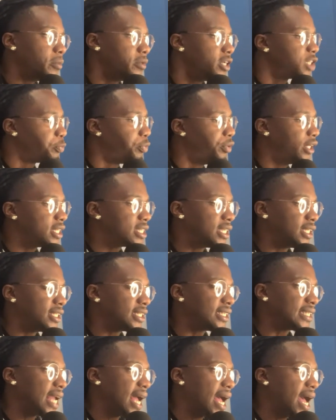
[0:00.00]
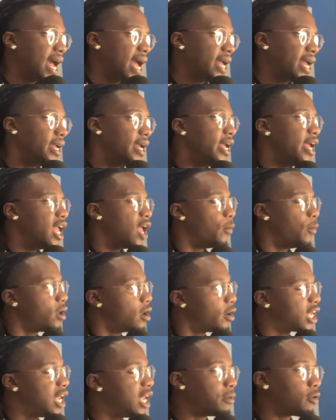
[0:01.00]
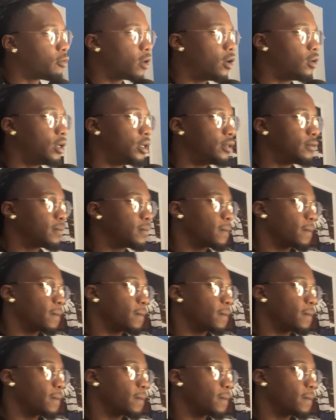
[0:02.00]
Just put it to the side, and we're gonna keep it rolling.